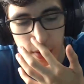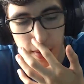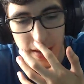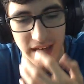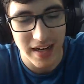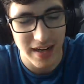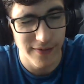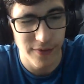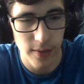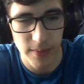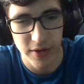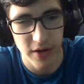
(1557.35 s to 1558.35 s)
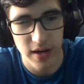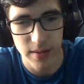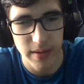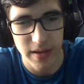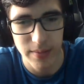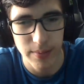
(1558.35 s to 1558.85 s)
I can't confirm if they're going to
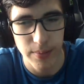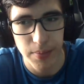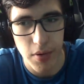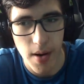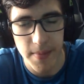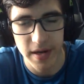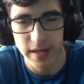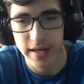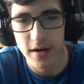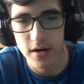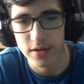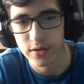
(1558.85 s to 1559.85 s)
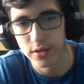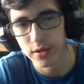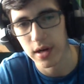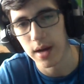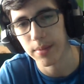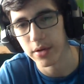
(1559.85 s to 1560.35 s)
be prominent characters or
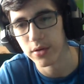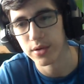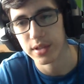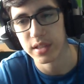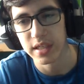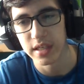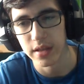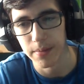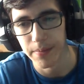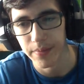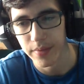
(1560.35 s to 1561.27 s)
not, but you'll see them.